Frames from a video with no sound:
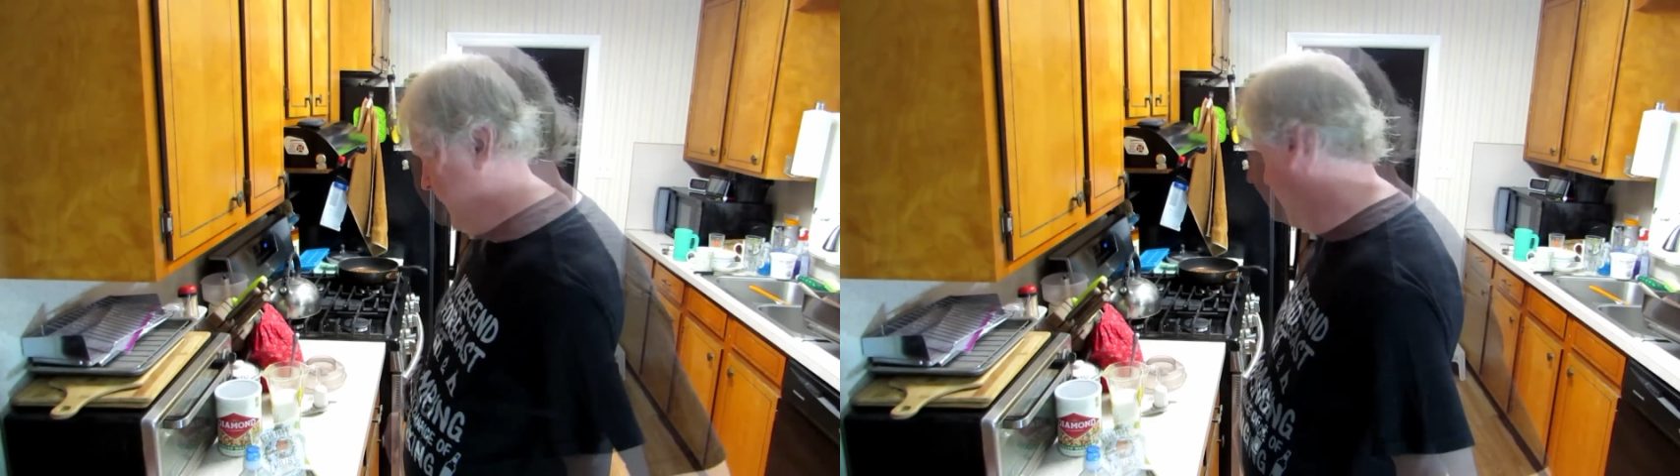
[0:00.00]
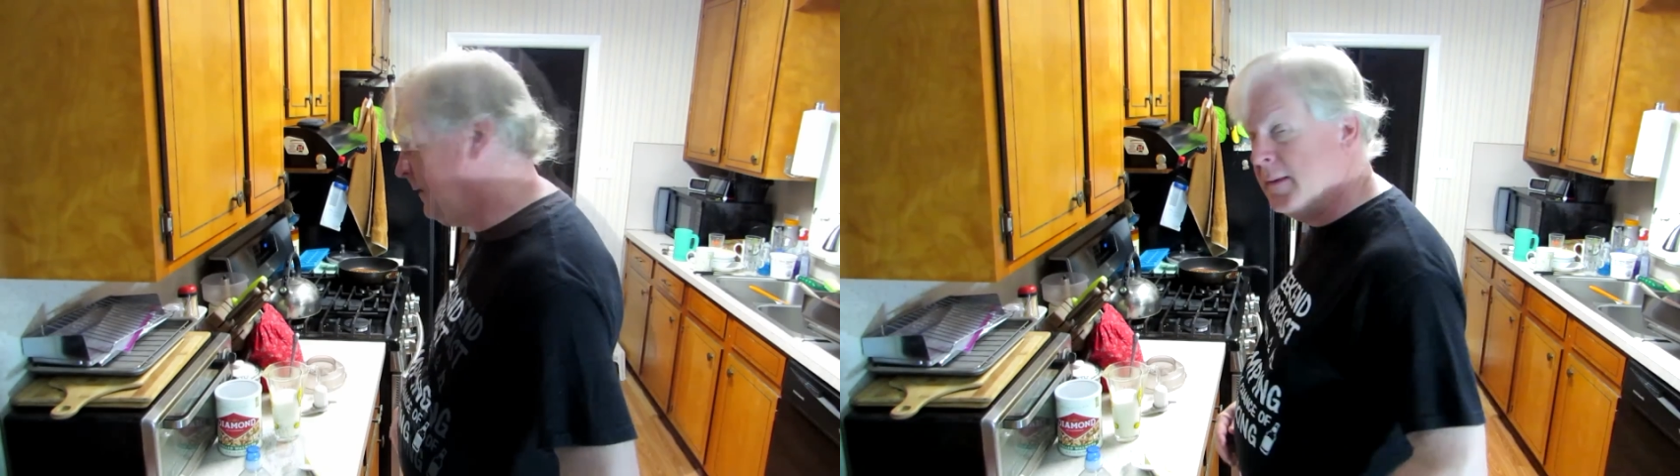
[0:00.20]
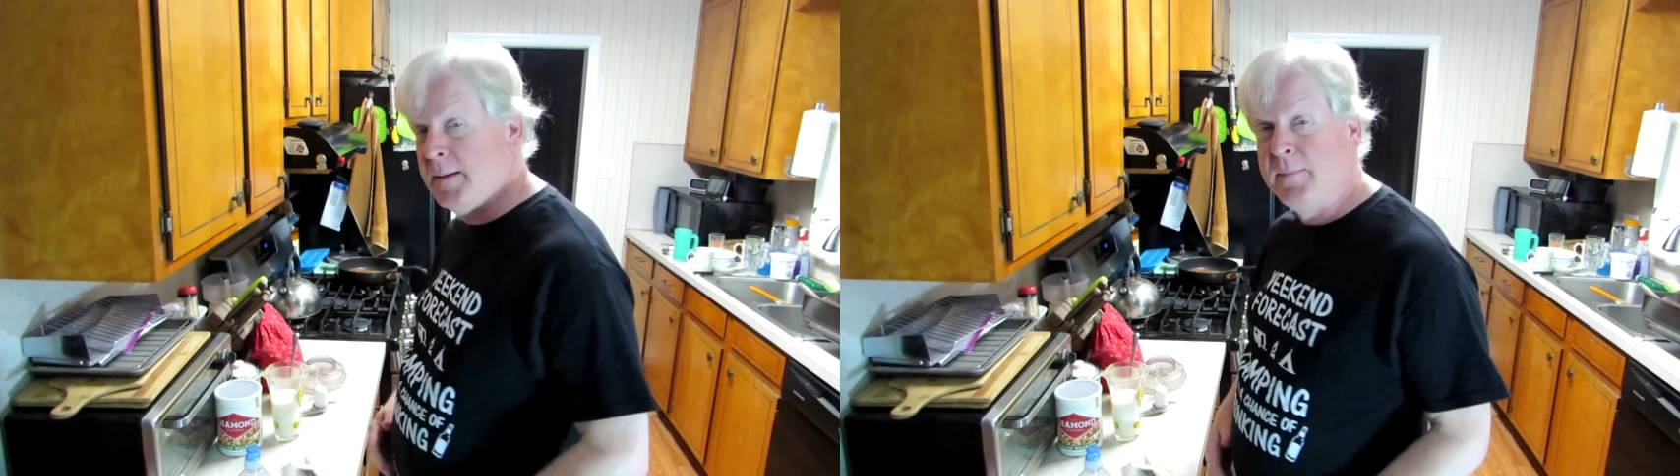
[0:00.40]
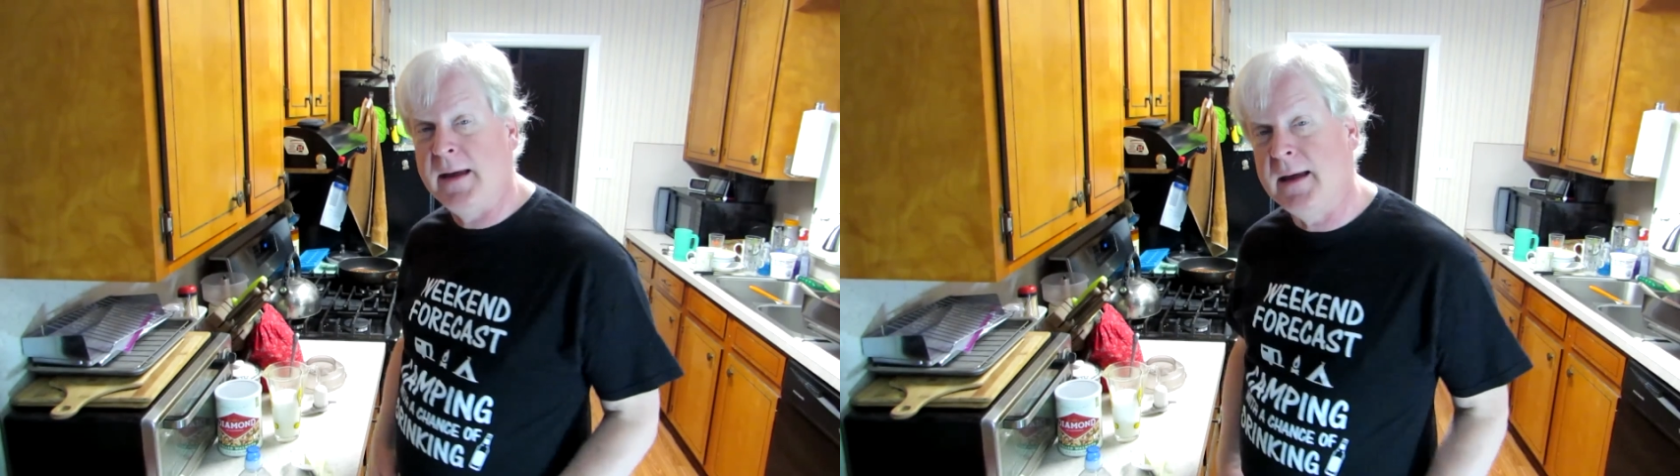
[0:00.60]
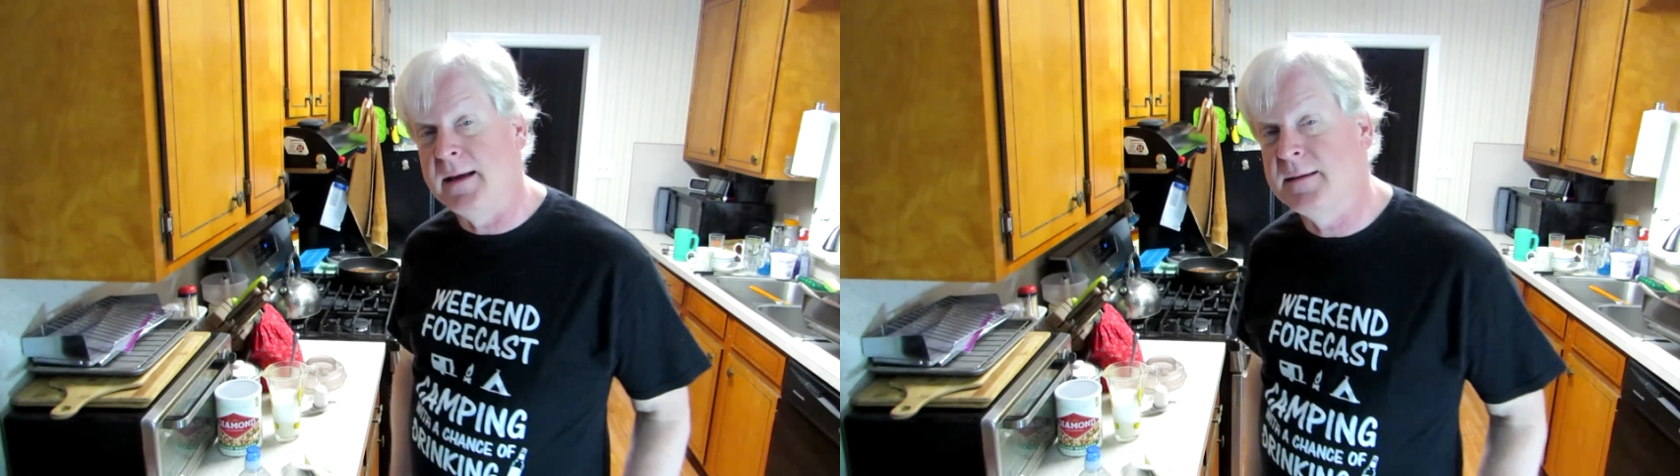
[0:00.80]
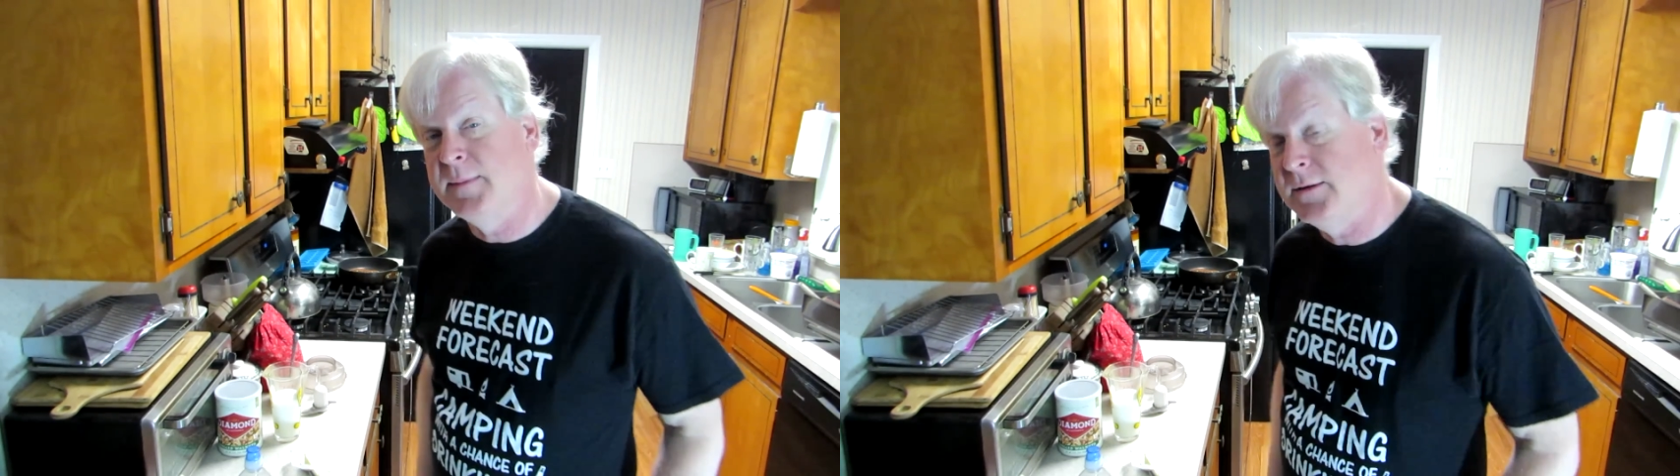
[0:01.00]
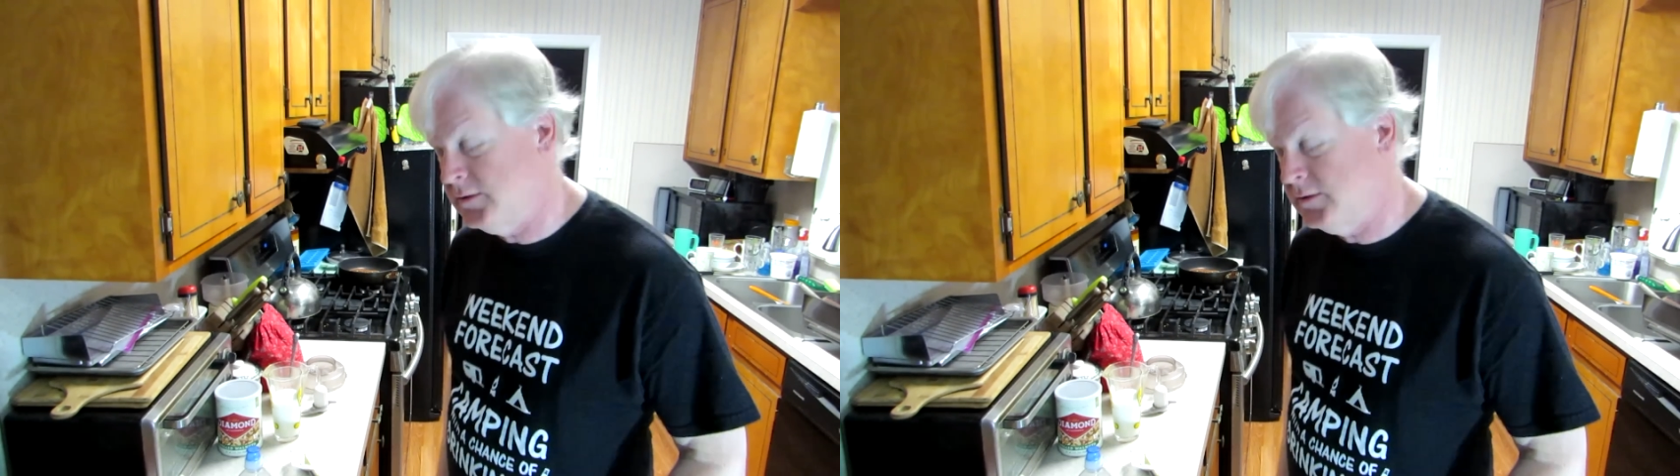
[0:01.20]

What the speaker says: I think my pancake's about